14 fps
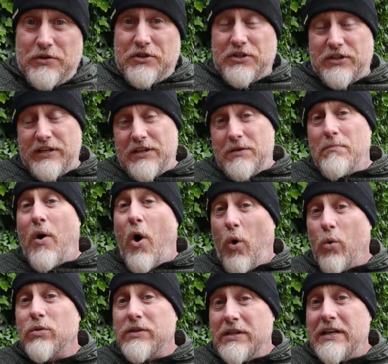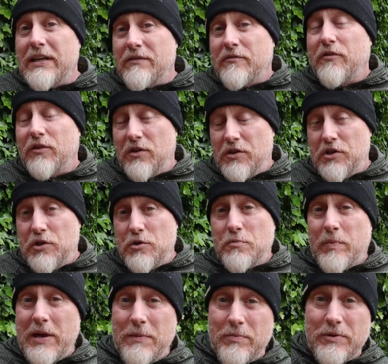you see them holding it for the
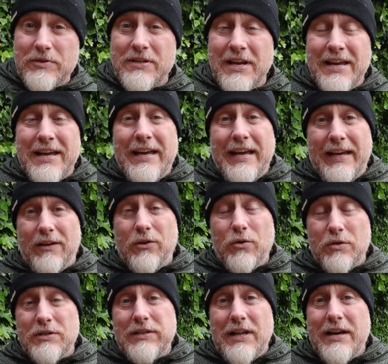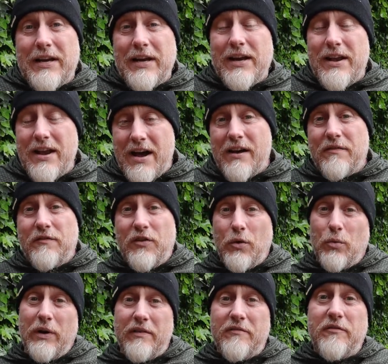newspapers, it looks like a knife that
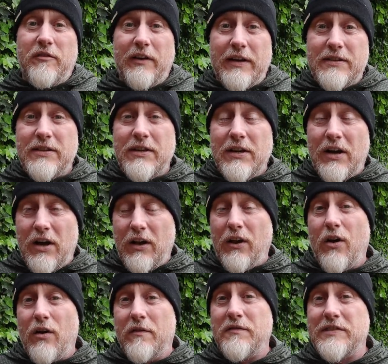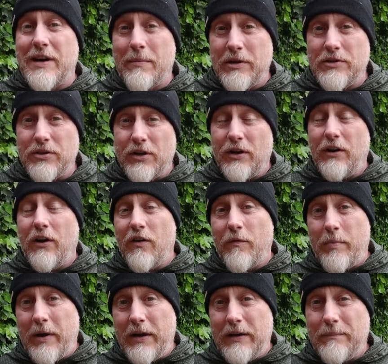will inflict a lot of damage and a lot of
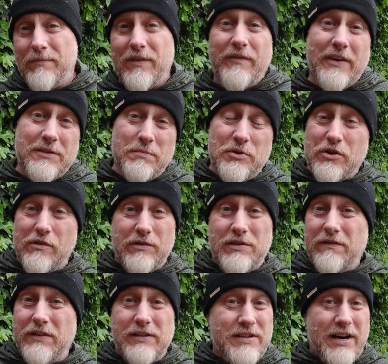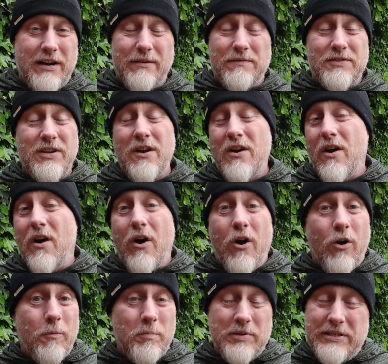pain. The vast majority of these knives
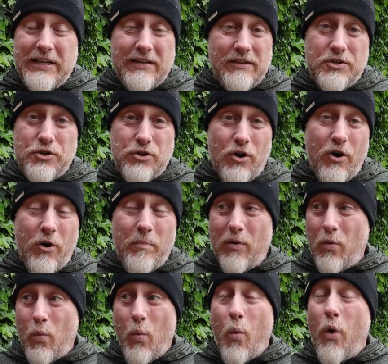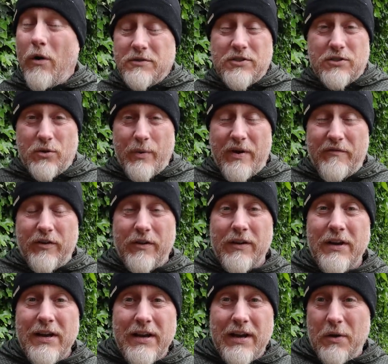aren't particularly sharp whatsoever
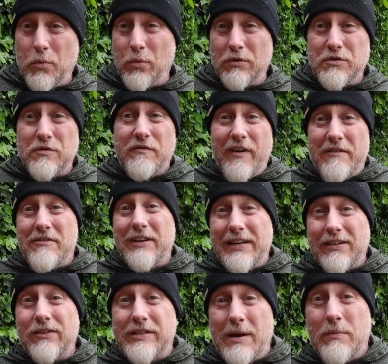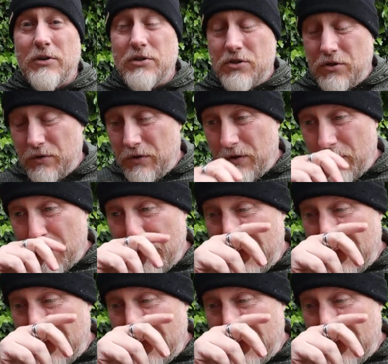and will do very little damage to you.